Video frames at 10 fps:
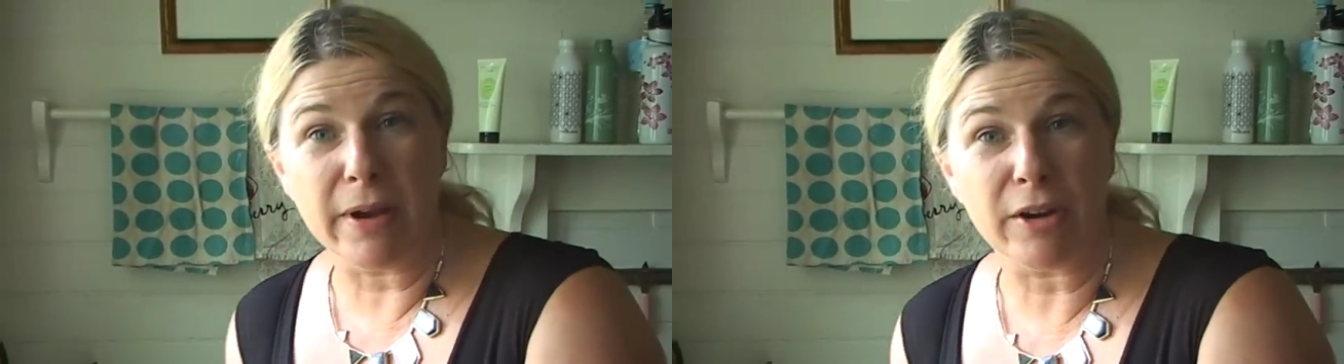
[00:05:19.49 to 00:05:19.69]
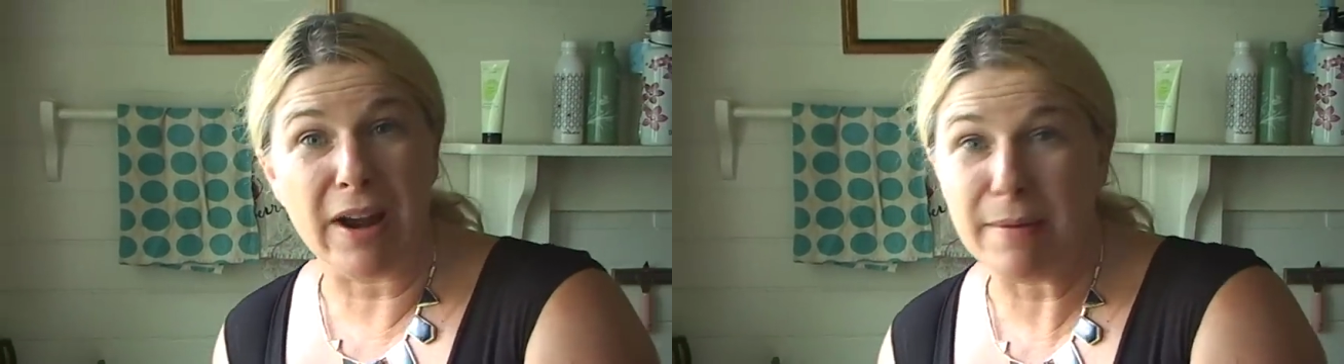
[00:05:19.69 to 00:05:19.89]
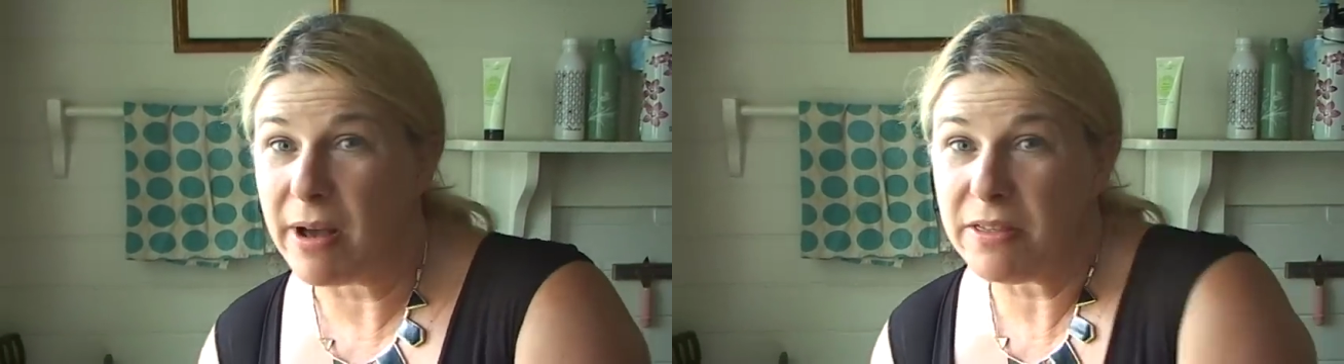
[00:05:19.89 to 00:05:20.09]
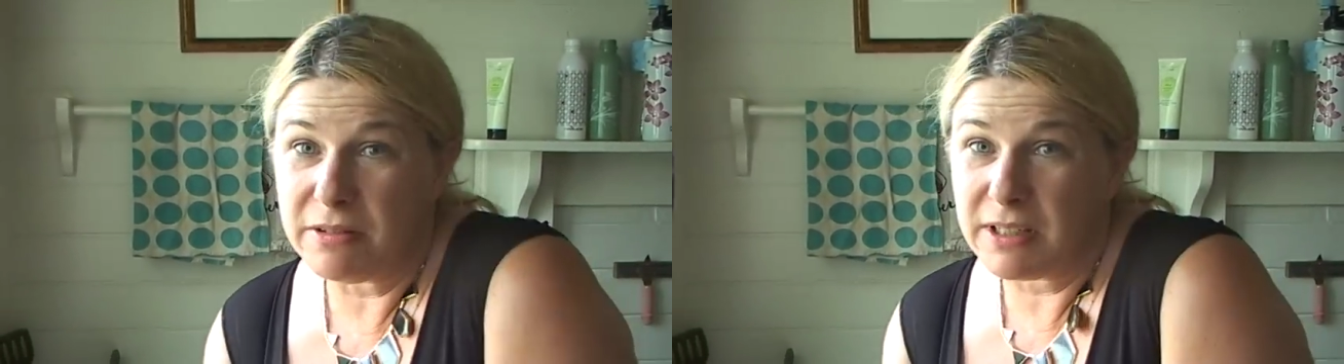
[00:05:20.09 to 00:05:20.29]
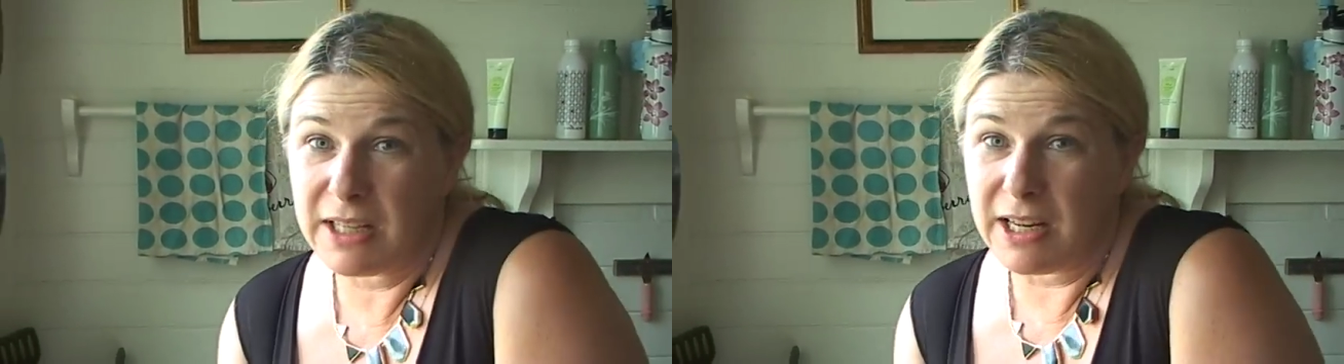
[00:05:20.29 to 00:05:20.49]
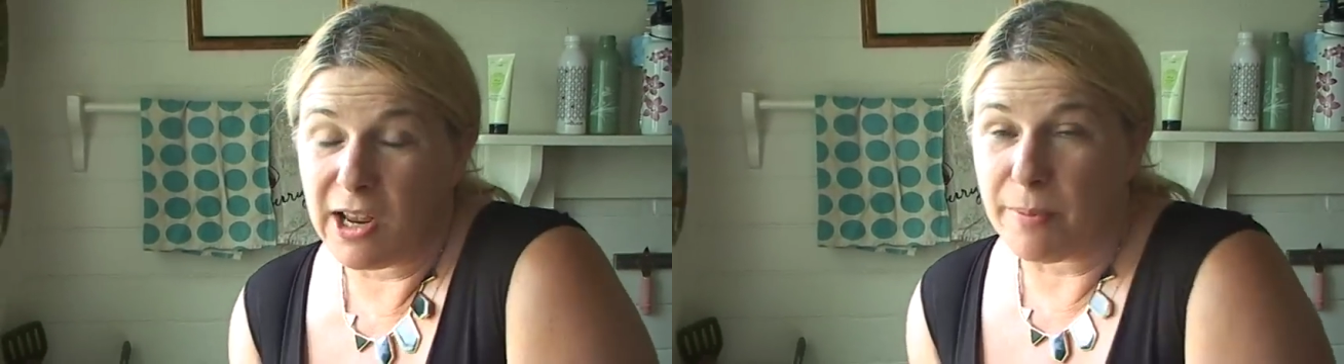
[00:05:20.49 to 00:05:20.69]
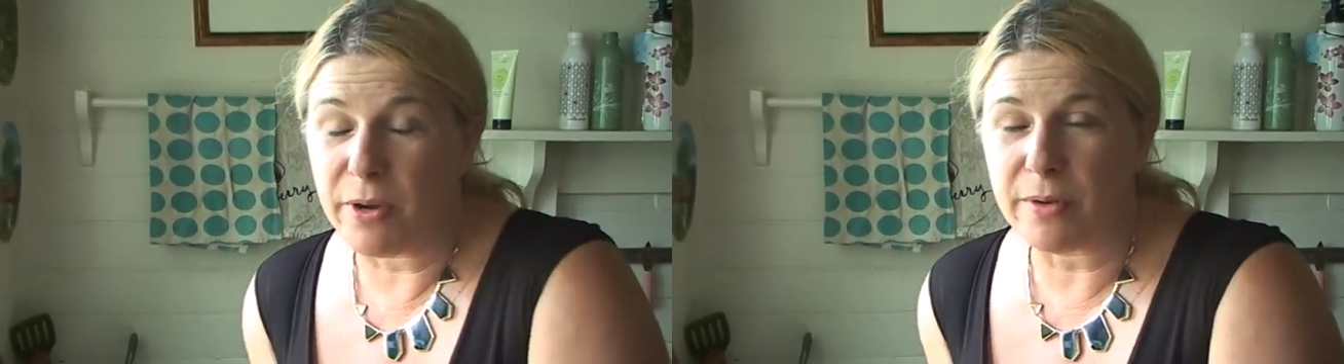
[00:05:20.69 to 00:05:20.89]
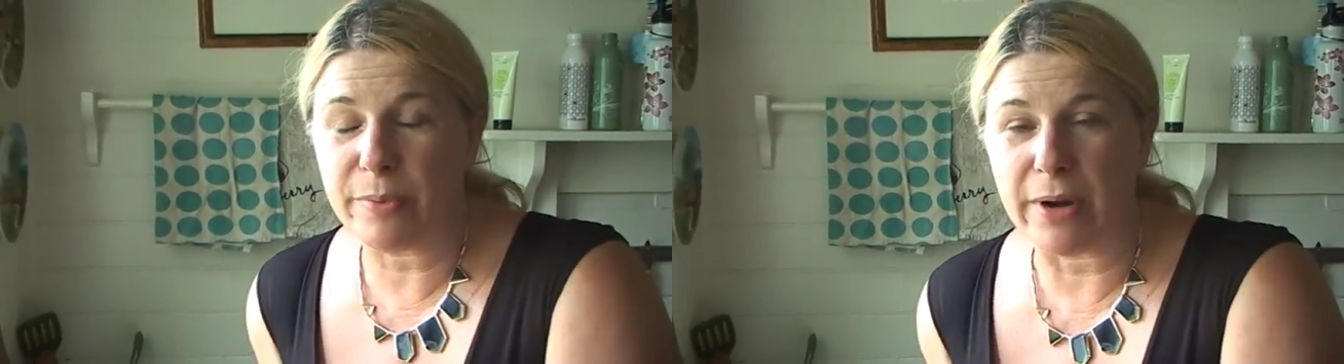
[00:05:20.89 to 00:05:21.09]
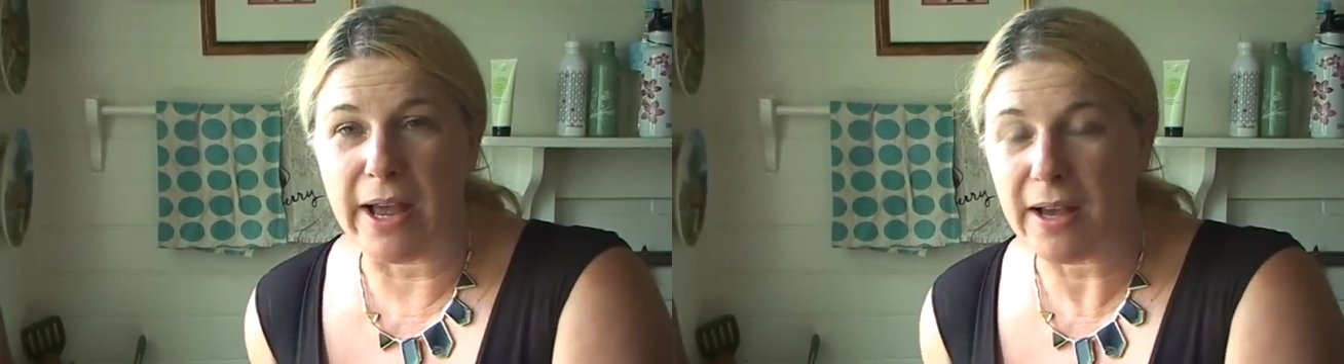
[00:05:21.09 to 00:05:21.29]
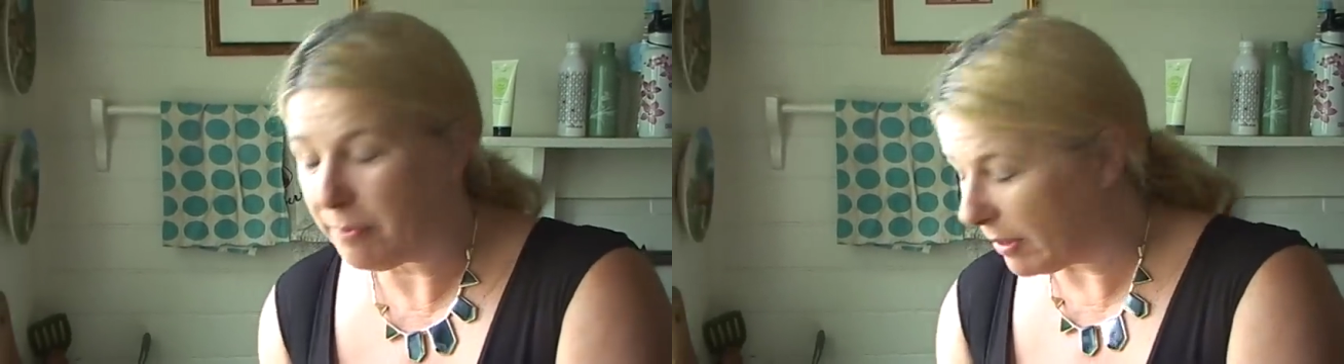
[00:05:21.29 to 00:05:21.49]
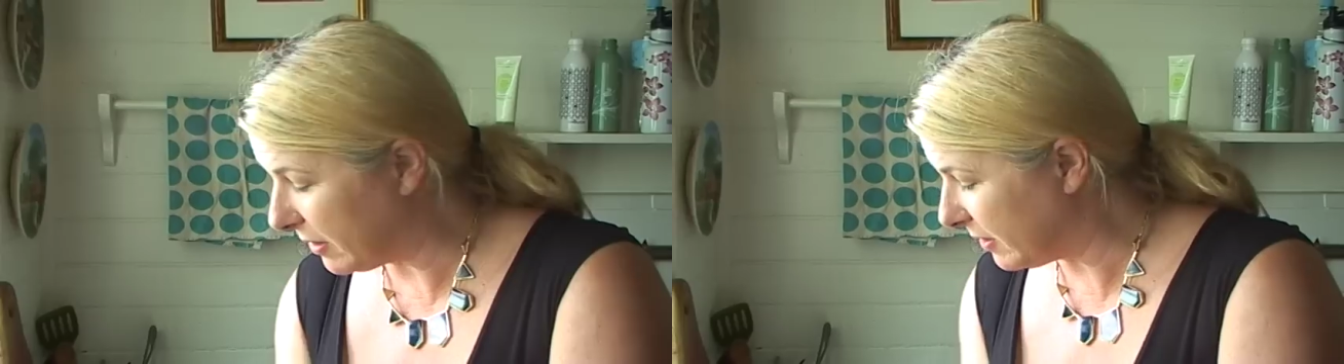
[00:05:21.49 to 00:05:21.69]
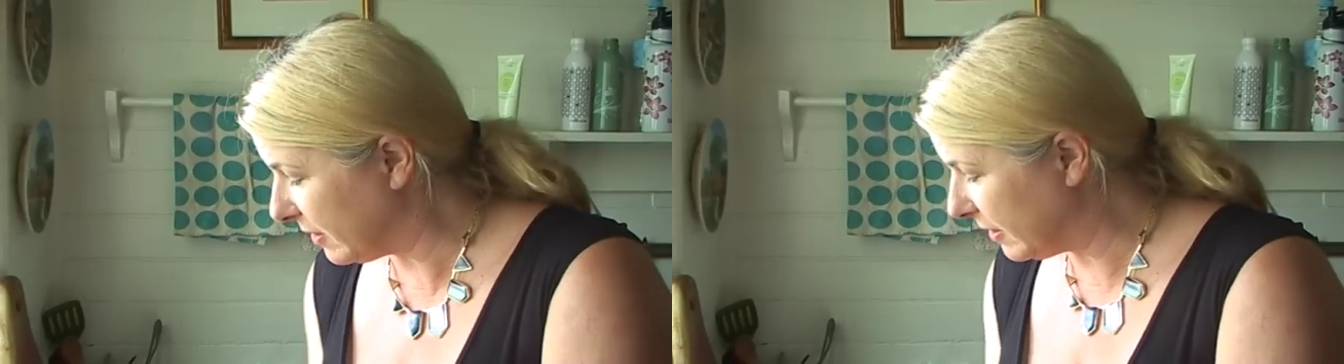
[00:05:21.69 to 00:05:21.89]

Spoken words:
my grandmother, and clearly I'm not a prayer, but